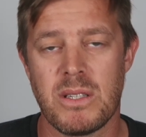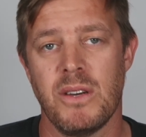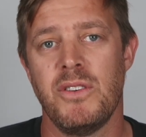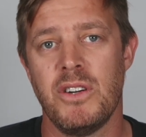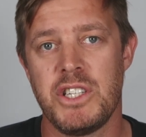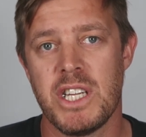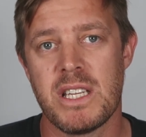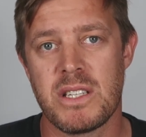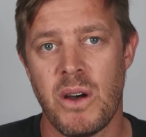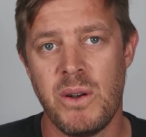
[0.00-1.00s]
So if you're a
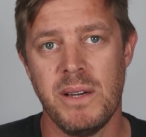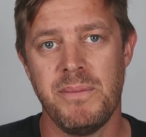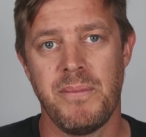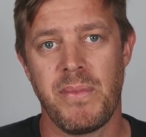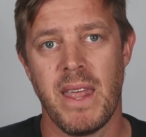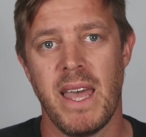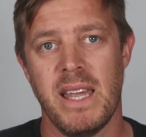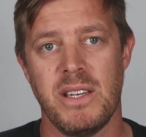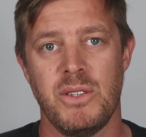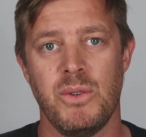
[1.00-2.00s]
GS owner
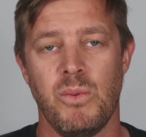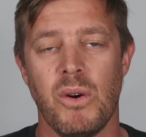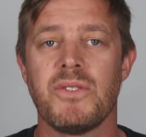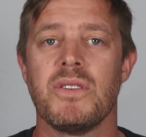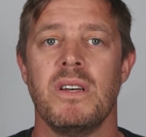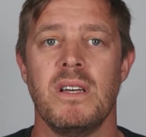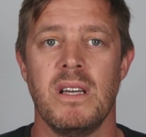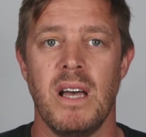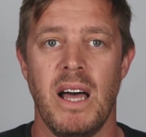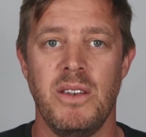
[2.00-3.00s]
and you want
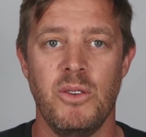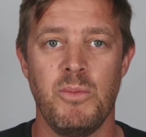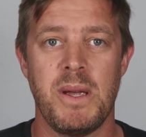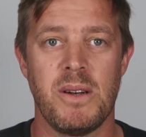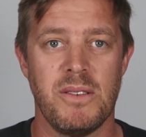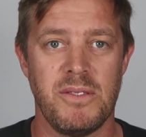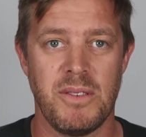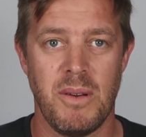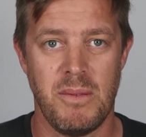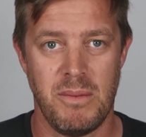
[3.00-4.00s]
a new pair
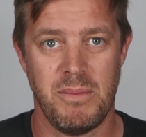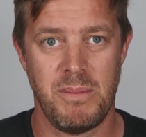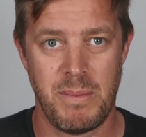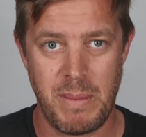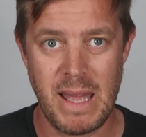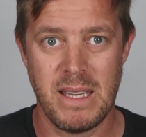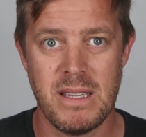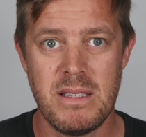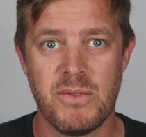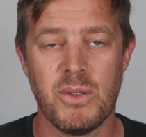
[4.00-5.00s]
of
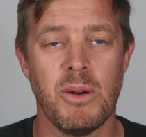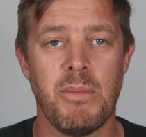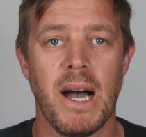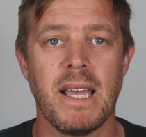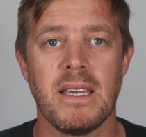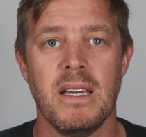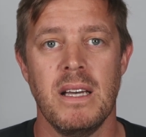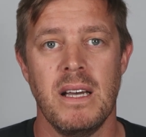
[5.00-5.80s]
panniers for your bike,